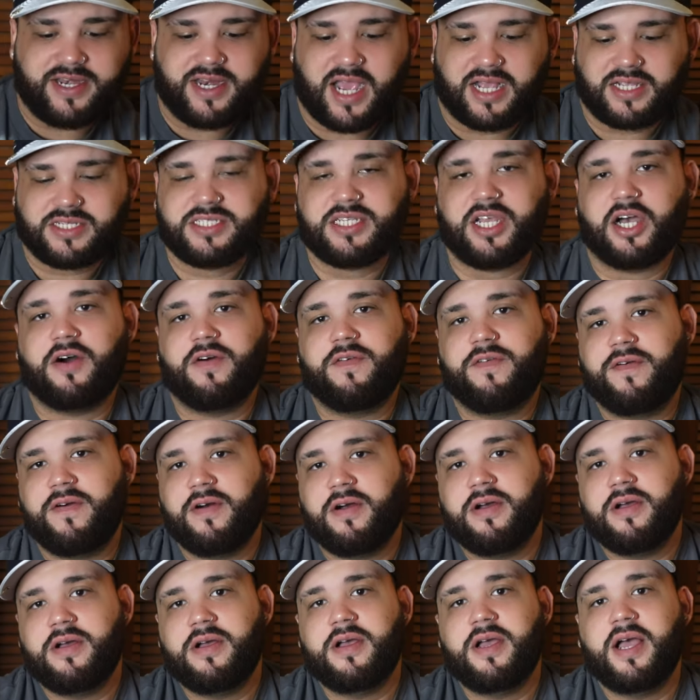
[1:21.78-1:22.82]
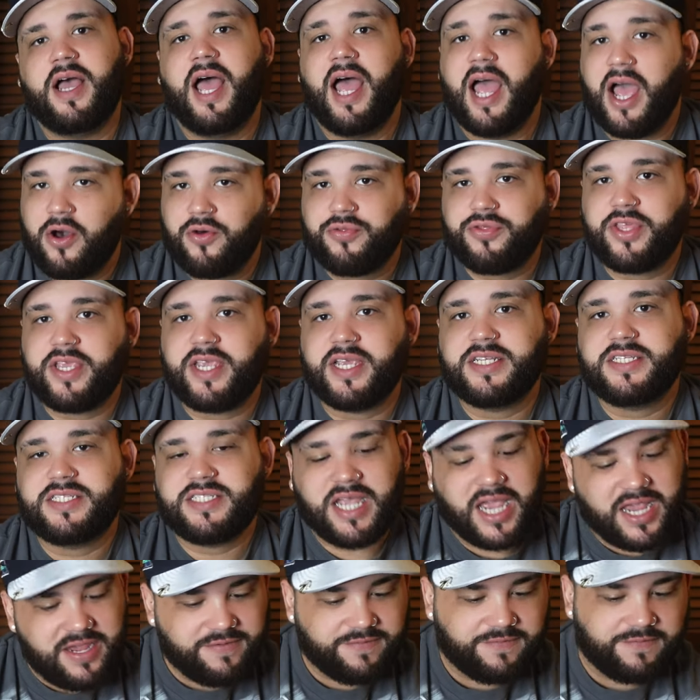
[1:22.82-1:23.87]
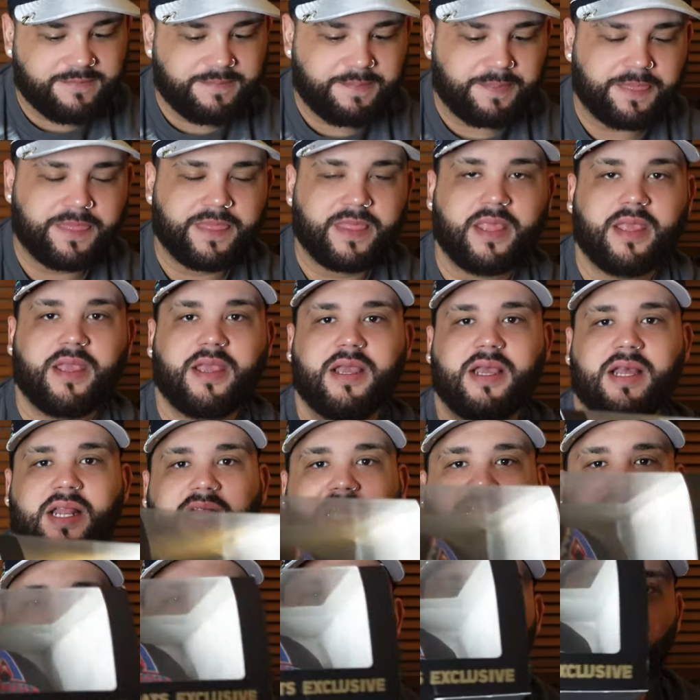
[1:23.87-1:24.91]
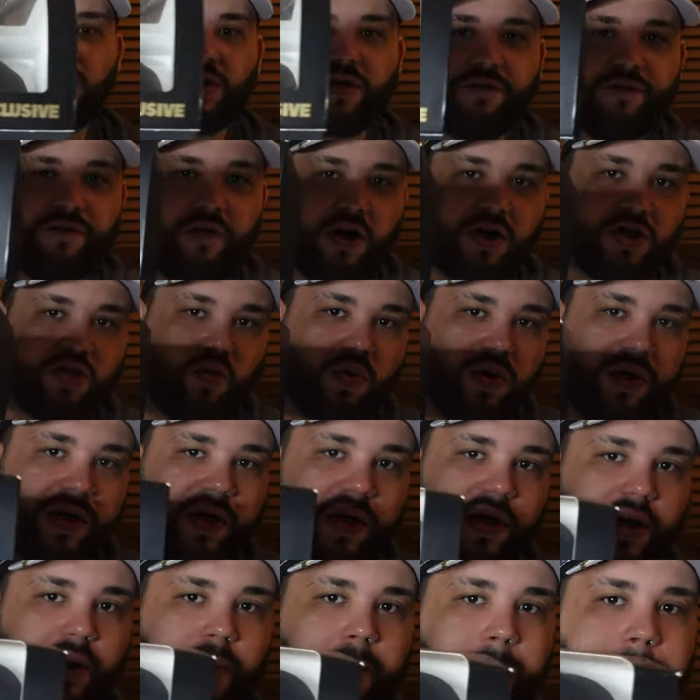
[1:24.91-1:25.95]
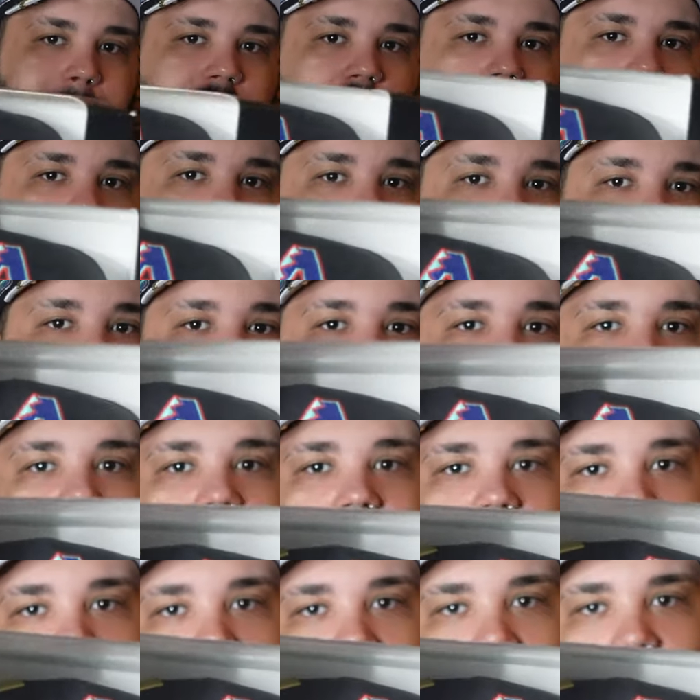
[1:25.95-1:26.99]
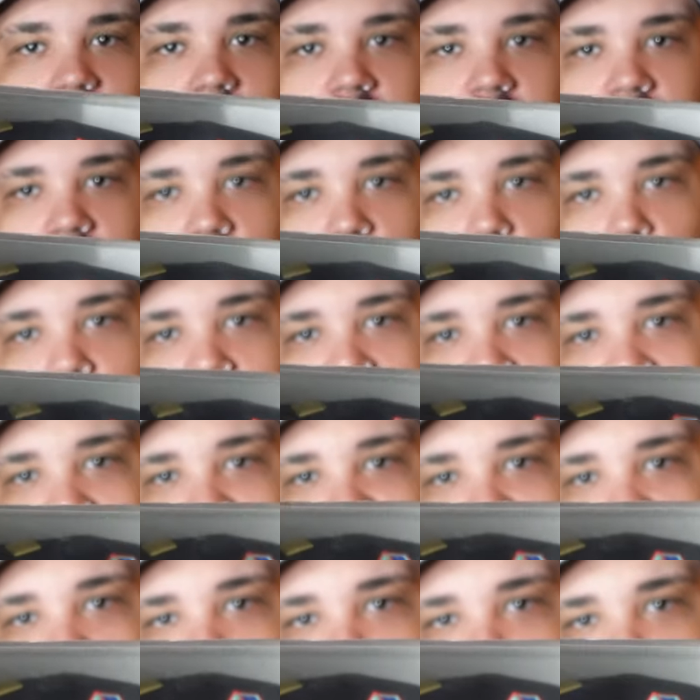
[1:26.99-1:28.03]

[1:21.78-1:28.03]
yourself healthy and safe. Let's go with the first one here. Boom. We have that